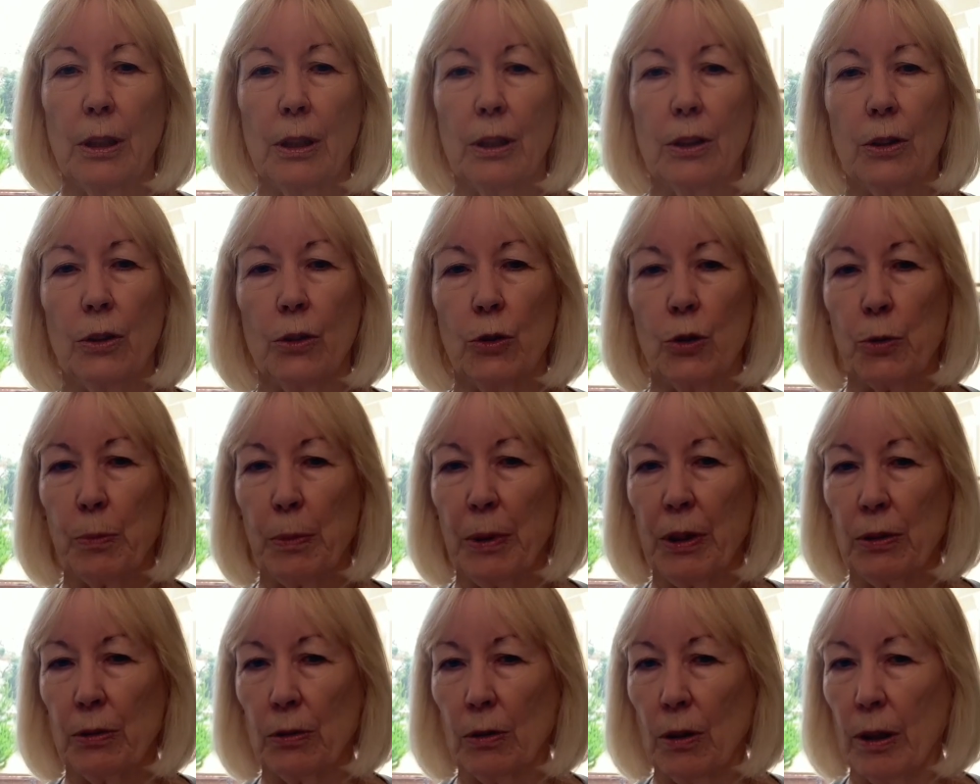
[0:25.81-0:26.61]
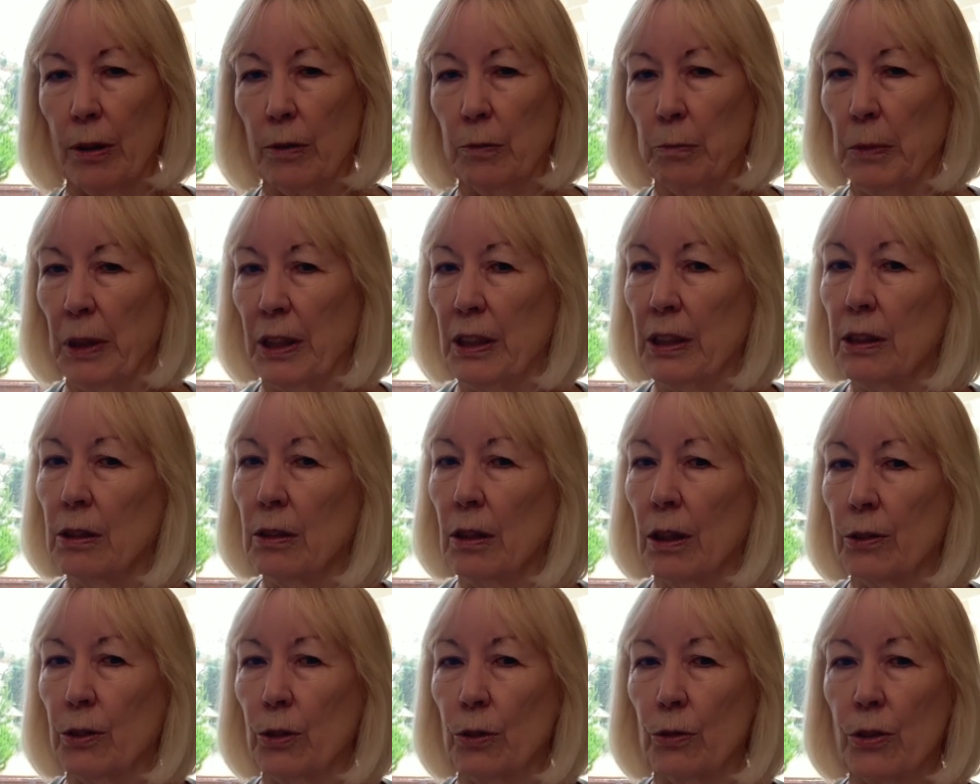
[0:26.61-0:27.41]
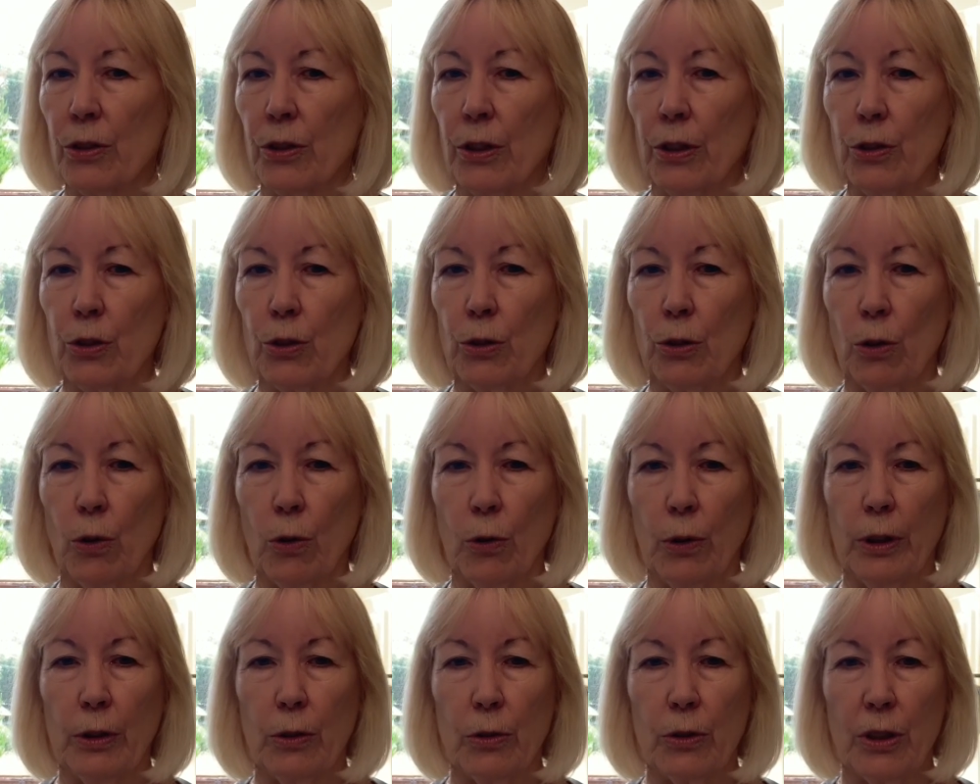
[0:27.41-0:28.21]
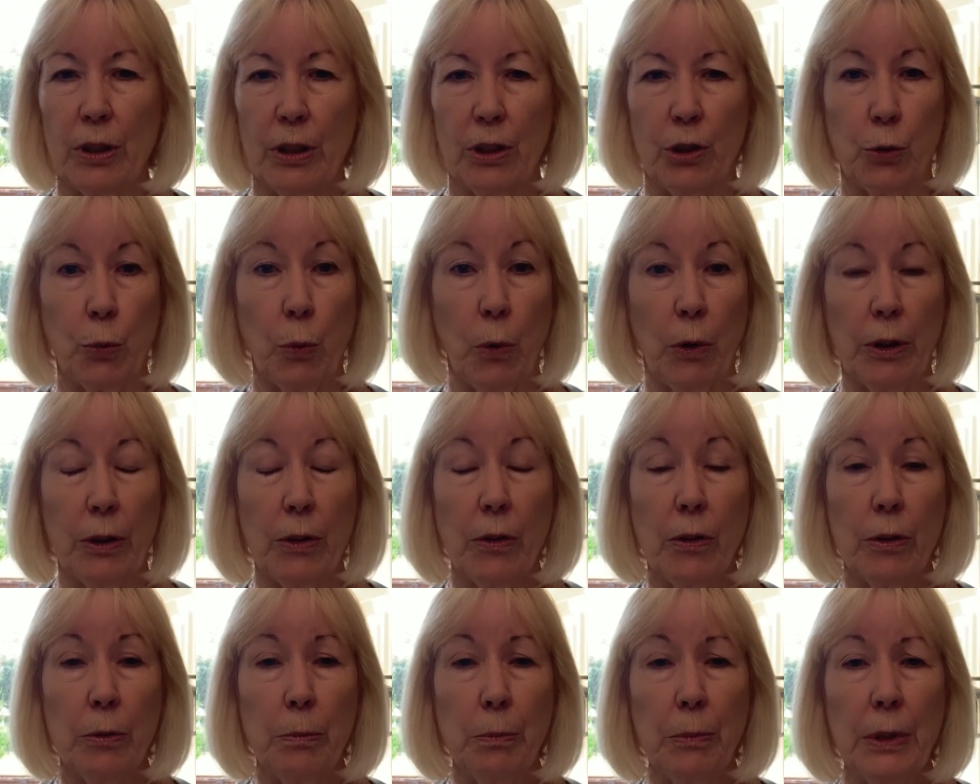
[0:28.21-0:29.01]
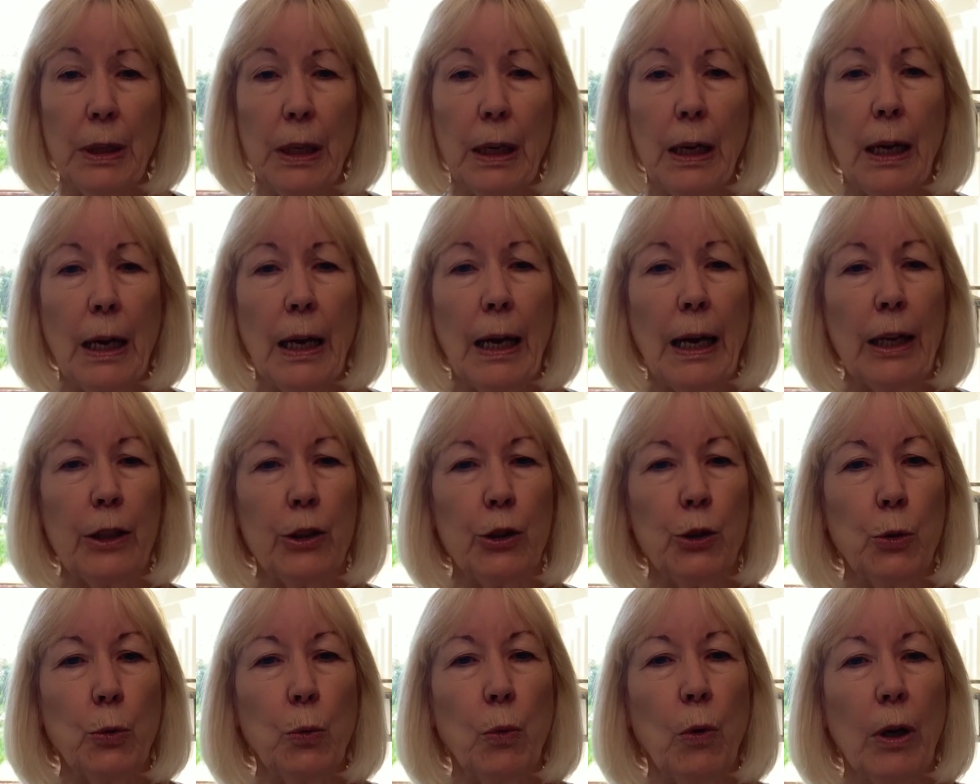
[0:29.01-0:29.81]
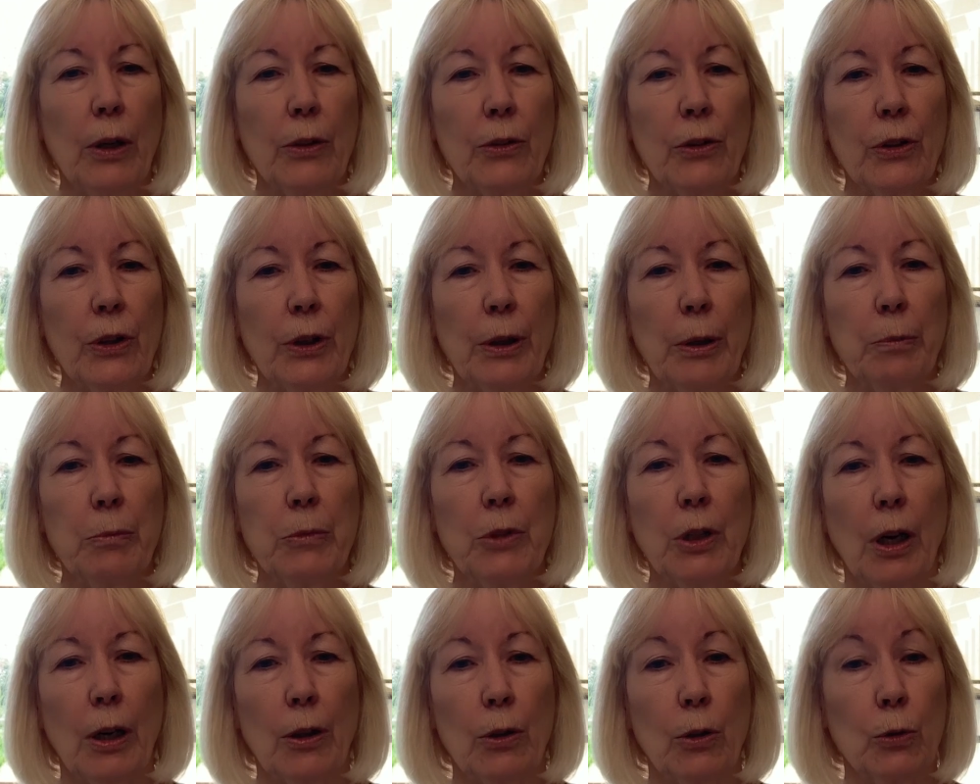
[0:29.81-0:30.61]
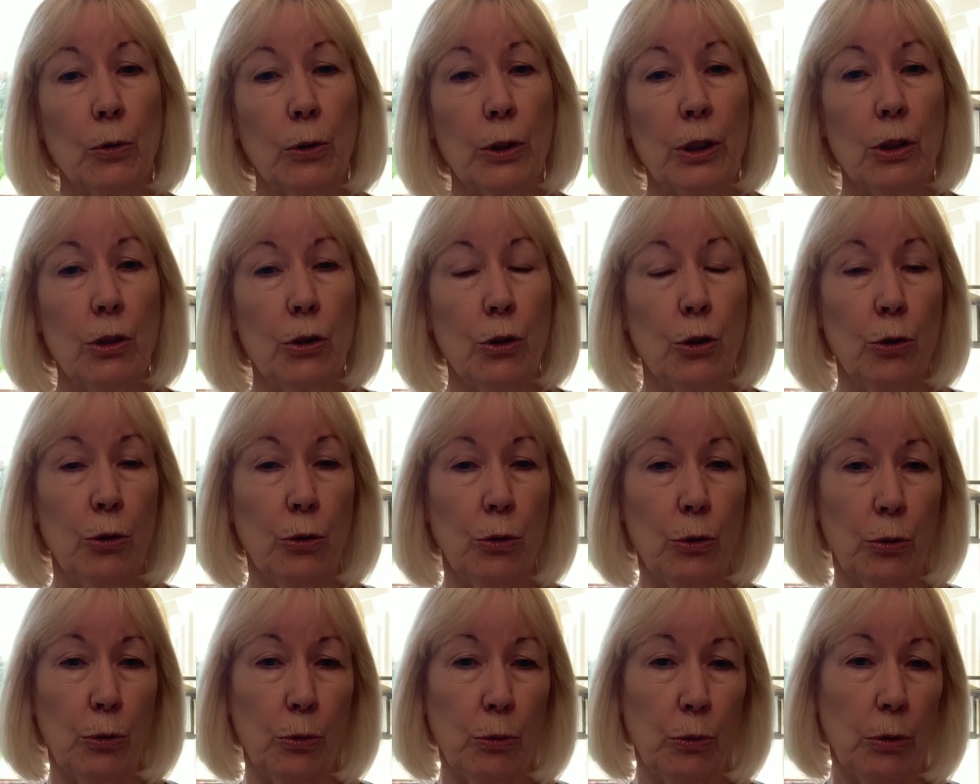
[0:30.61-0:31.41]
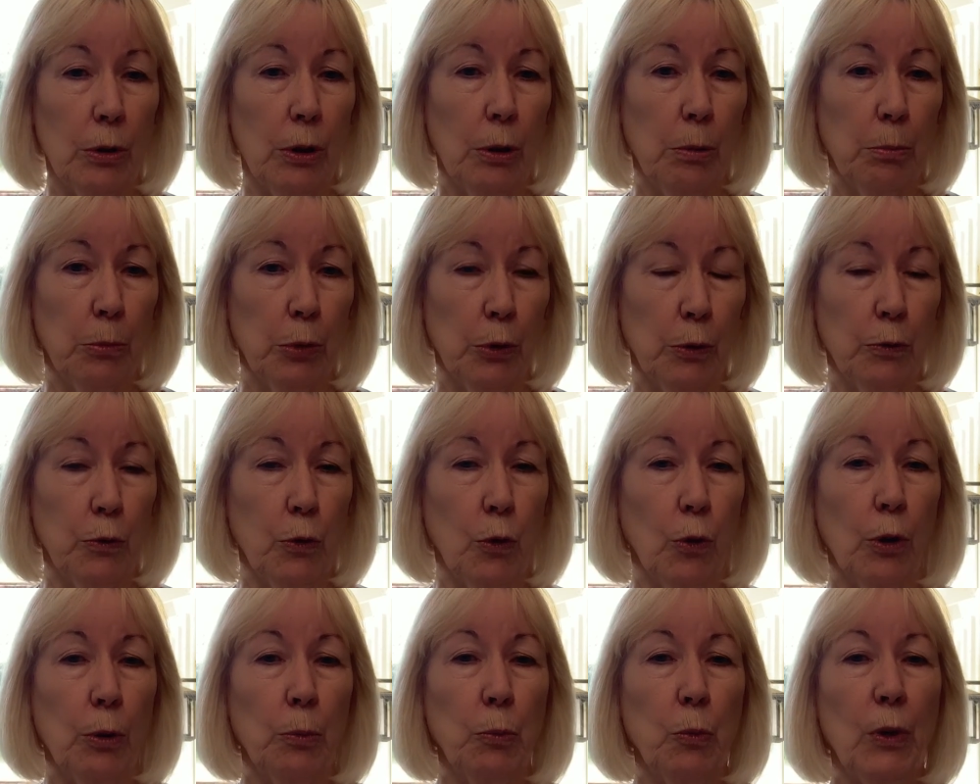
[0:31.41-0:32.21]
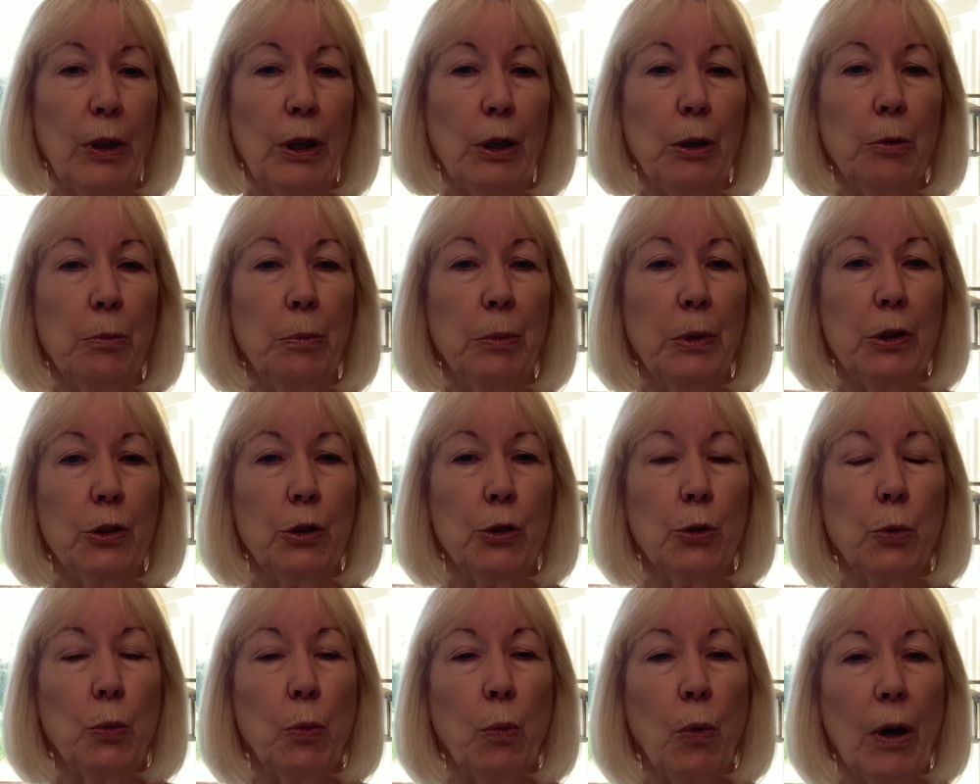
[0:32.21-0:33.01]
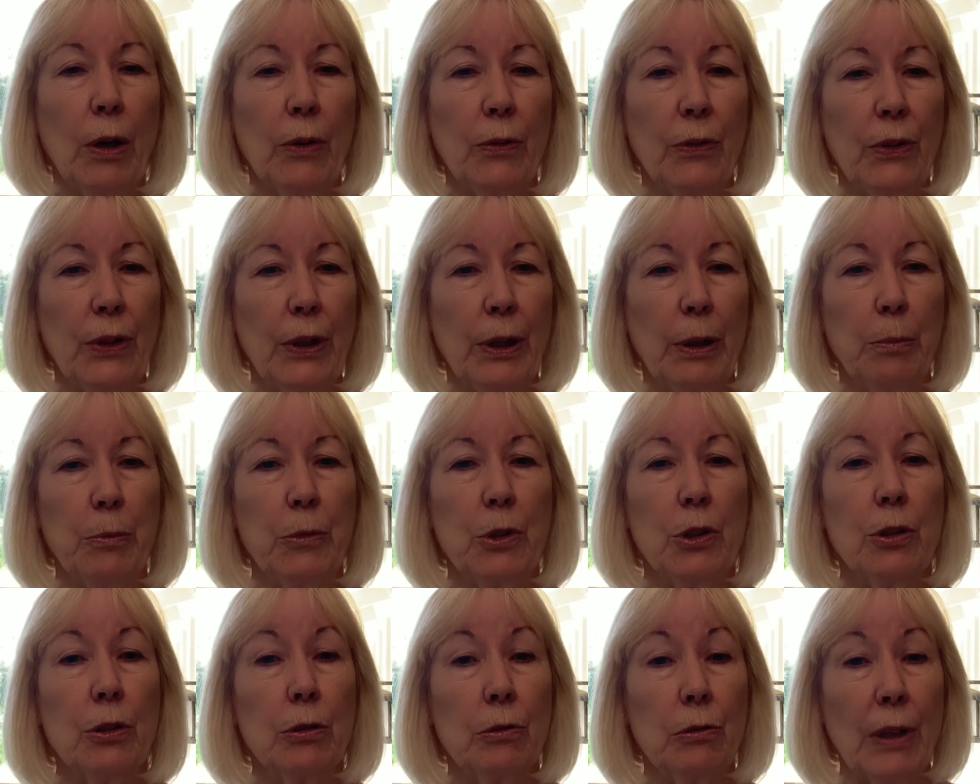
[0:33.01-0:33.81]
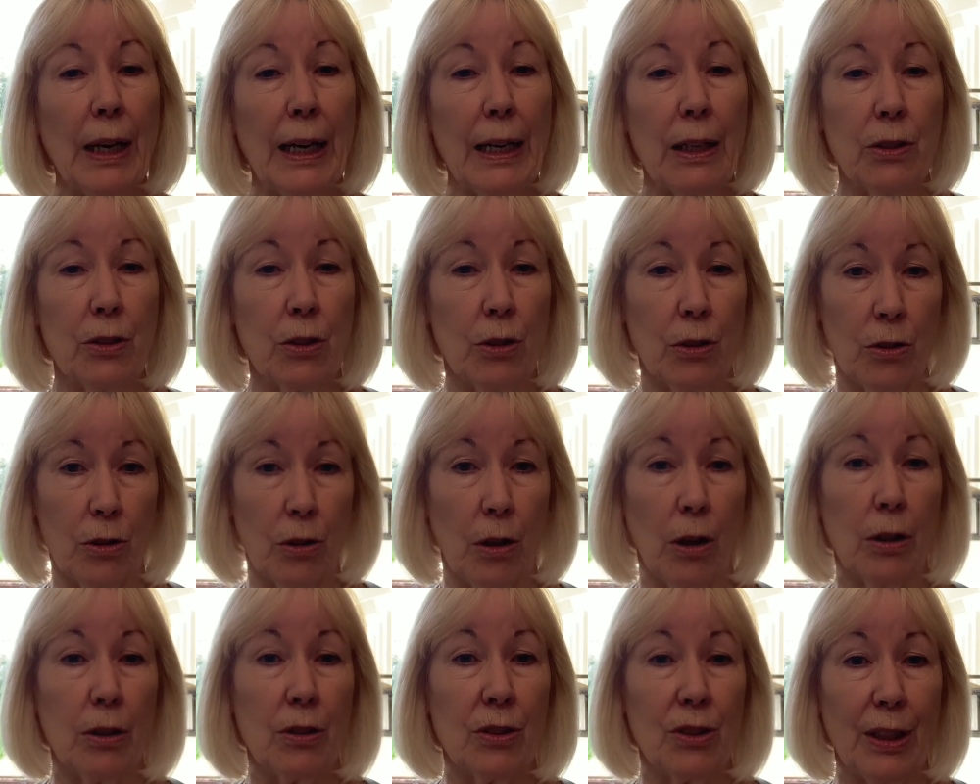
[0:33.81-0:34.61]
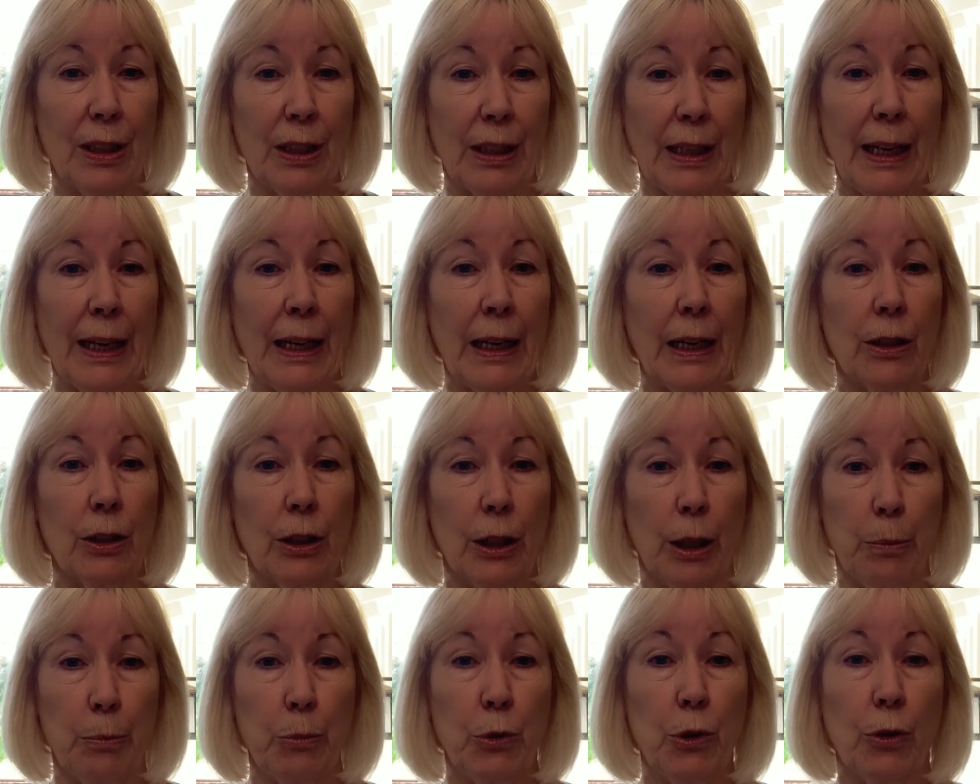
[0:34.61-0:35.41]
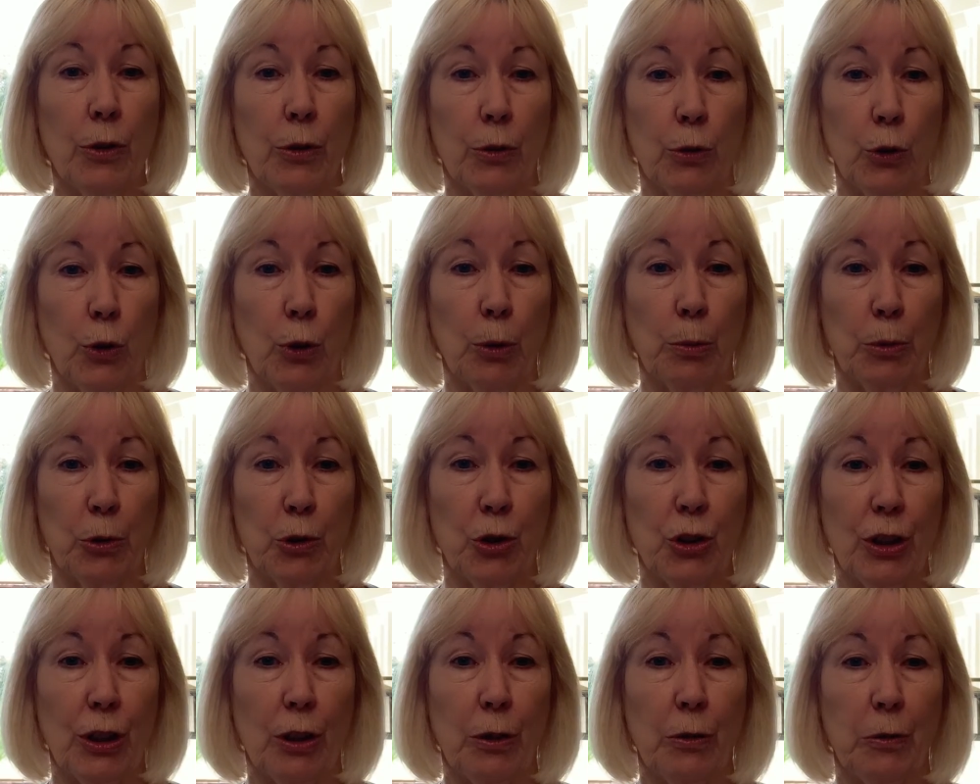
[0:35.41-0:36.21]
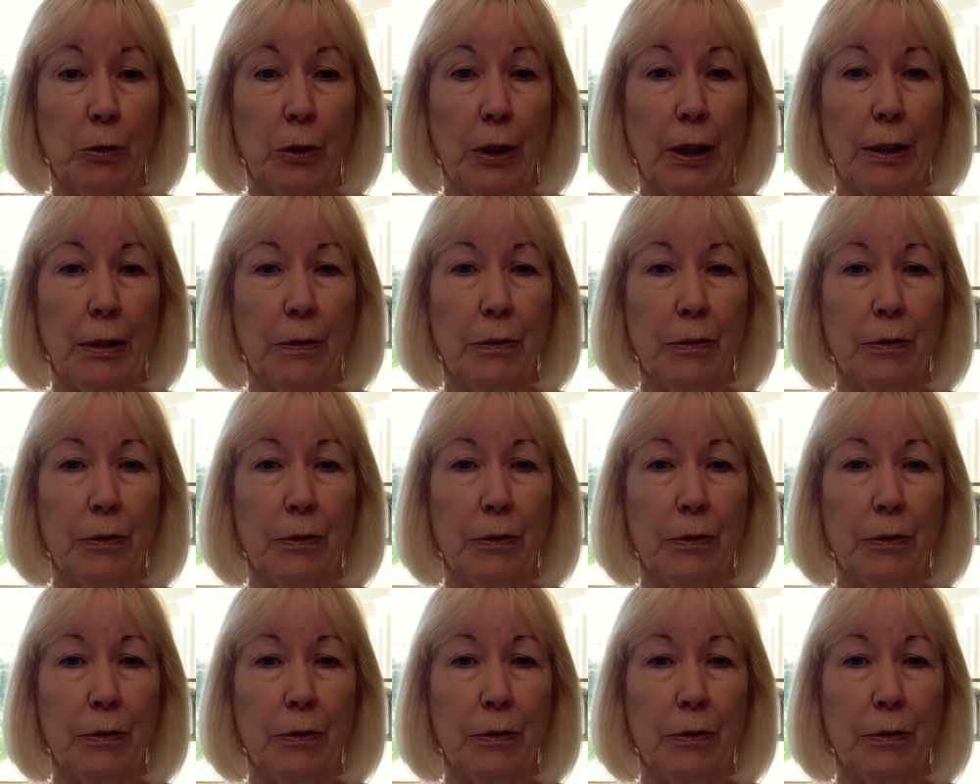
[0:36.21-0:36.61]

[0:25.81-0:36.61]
You spend a lot of money on your essential oils, each one of them, and you want them not only to perform well, but you want them to last as long as they can up to their normal shelf life.